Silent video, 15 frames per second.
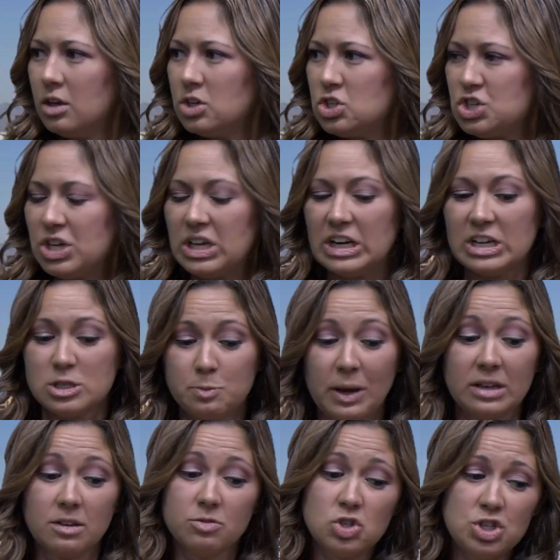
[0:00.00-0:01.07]
she can
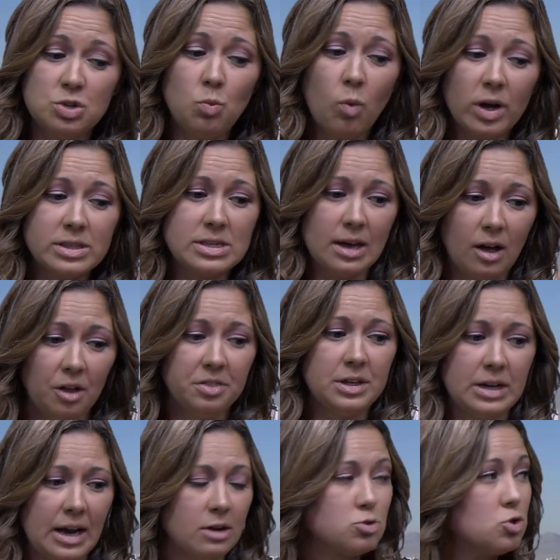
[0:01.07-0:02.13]
expect, if she wants a healthy
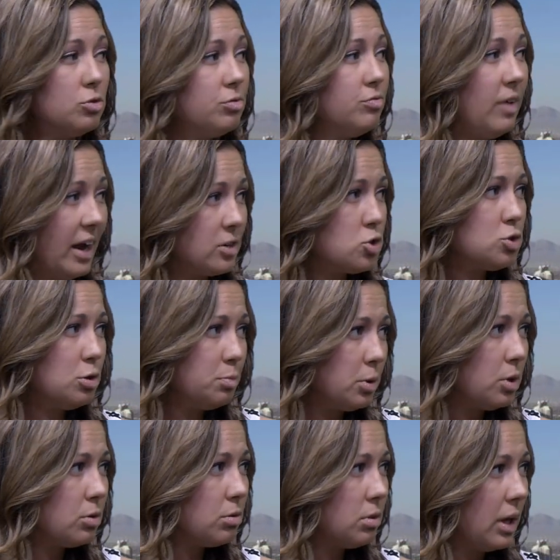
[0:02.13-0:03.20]
natural vaginal
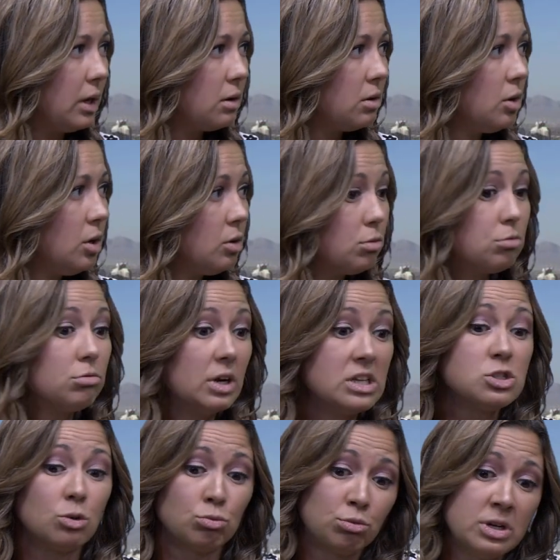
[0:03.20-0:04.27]
birth, like,
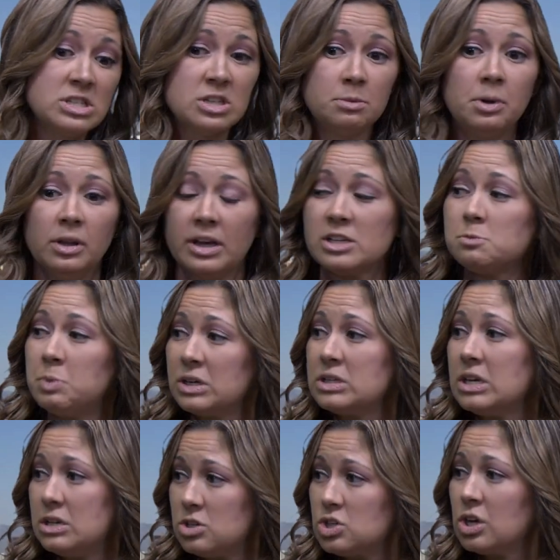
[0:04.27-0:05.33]
it's a reasonable
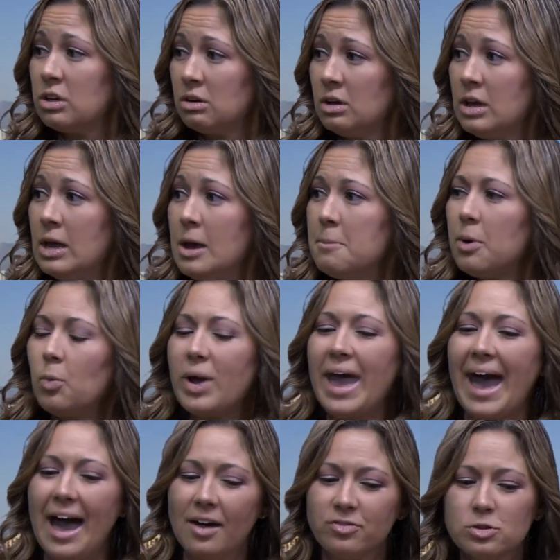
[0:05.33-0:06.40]
expectation, but we
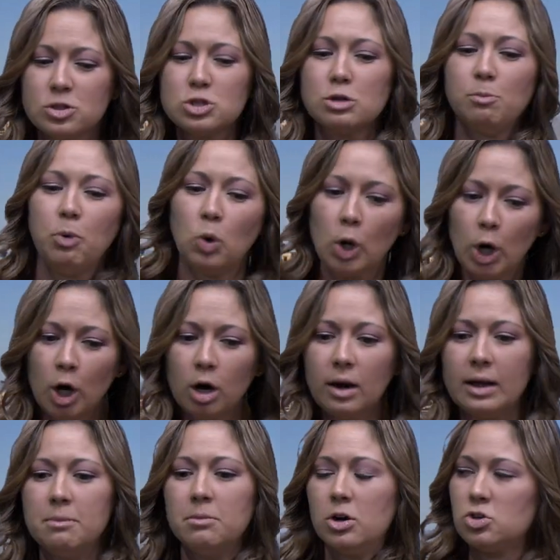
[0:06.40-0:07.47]
have to support her
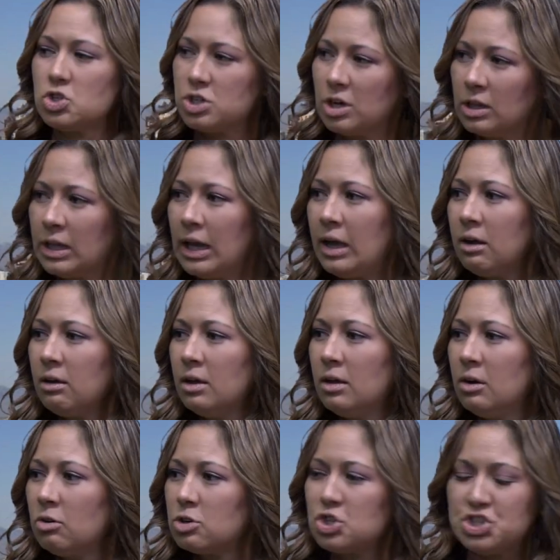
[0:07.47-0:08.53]
emotionally
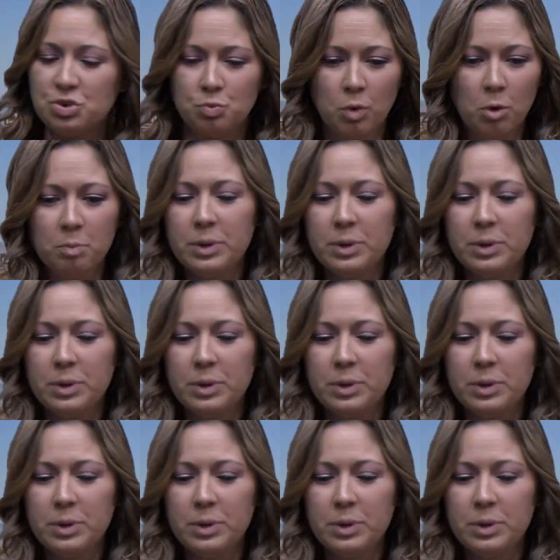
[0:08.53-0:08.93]
or she won't